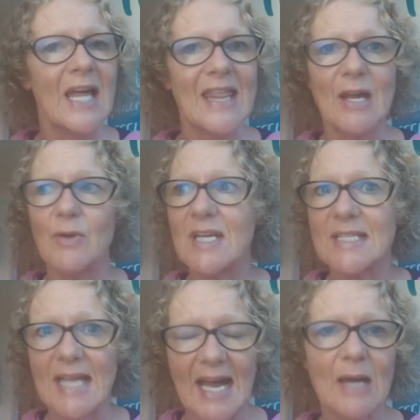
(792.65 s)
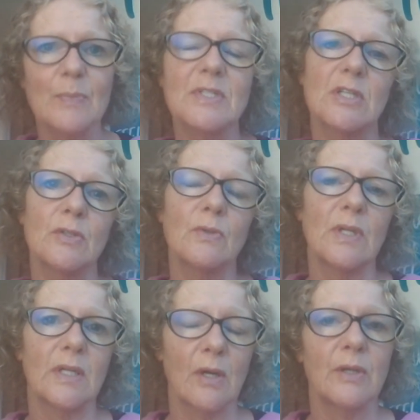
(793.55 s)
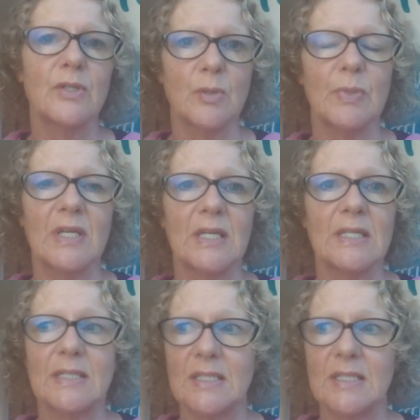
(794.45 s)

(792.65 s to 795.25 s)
there is absolutely going to be